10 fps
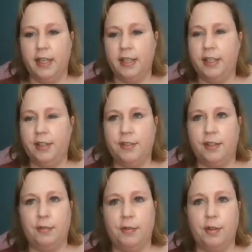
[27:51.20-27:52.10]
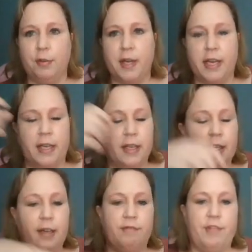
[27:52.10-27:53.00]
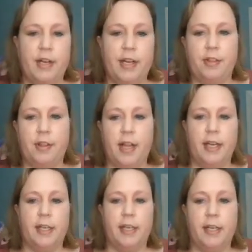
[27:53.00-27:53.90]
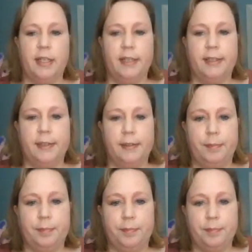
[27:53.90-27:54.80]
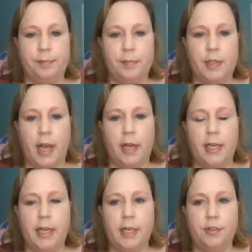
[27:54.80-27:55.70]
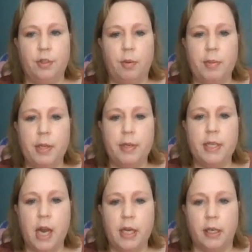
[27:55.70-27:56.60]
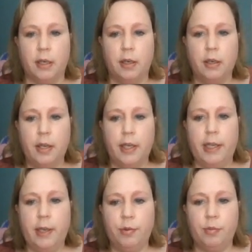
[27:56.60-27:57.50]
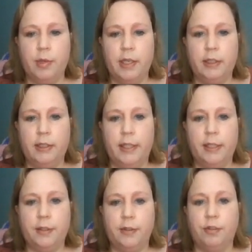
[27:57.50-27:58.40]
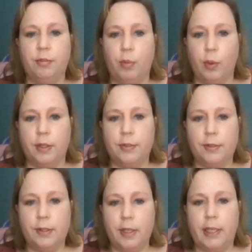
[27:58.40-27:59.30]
He's 6'3", very athletic. And so when we were younger, he was really into the sports.